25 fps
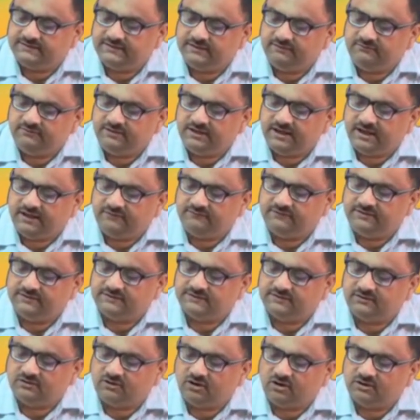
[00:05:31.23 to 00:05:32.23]
say we have
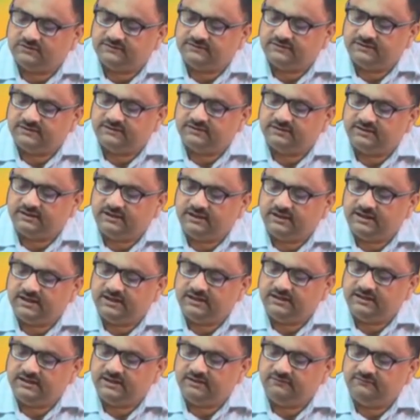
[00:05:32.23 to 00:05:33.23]
this cross sectional
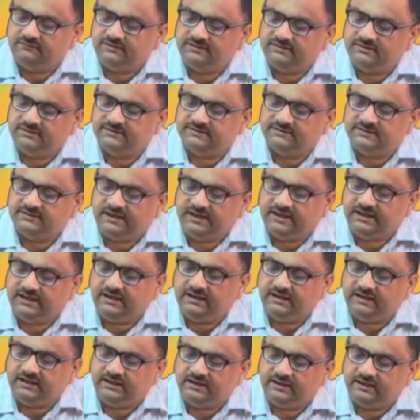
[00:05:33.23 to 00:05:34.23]
area which is
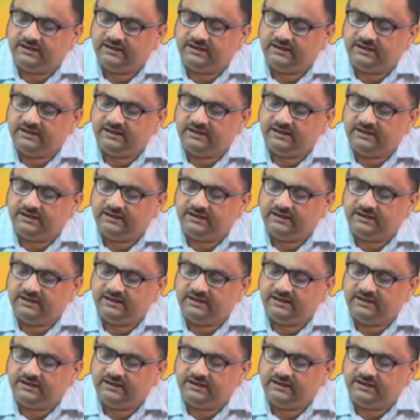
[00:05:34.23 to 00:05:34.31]
A.